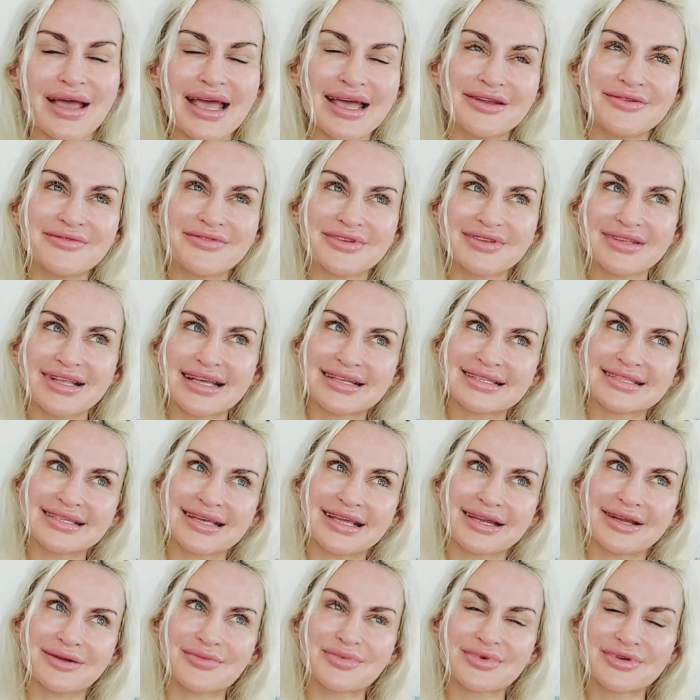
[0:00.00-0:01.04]
And if you'd like to get
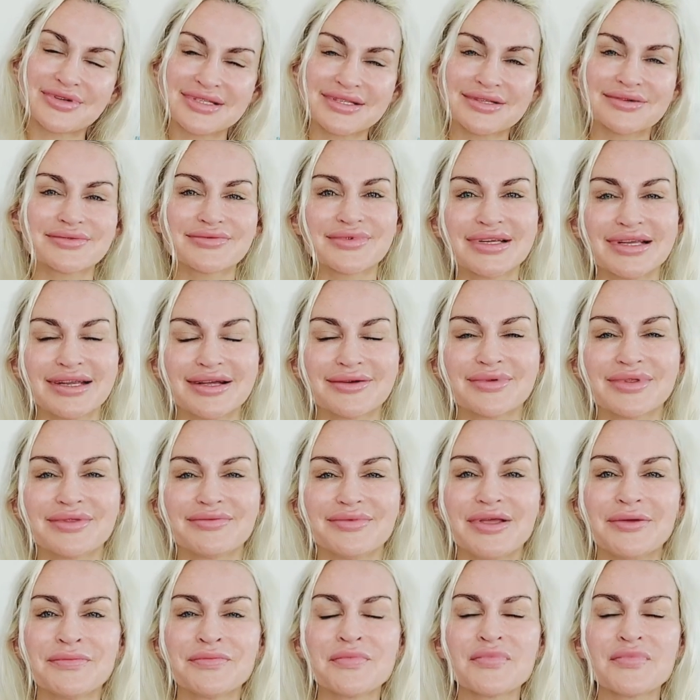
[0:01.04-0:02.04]
a personal reading with me,